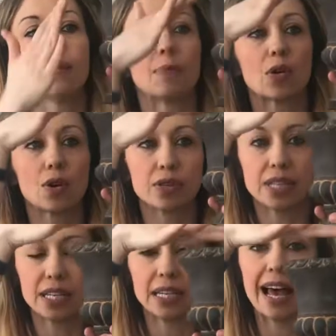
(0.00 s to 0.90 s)
because
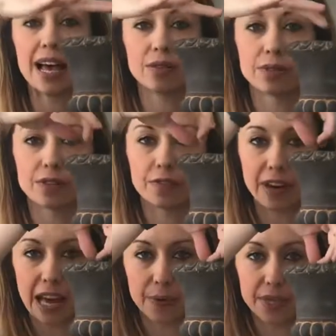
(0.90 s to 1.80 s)
it allows
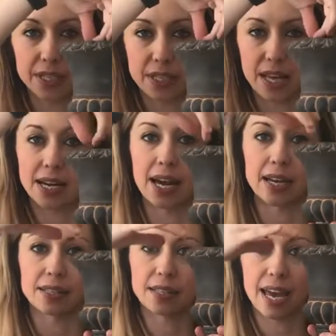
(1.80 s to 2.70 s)
flowers to then
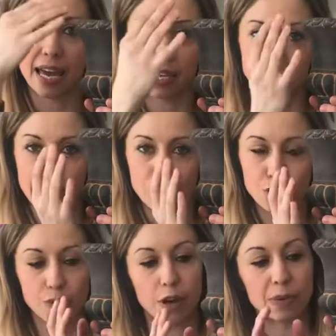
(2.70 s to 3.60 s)
cascade and droop.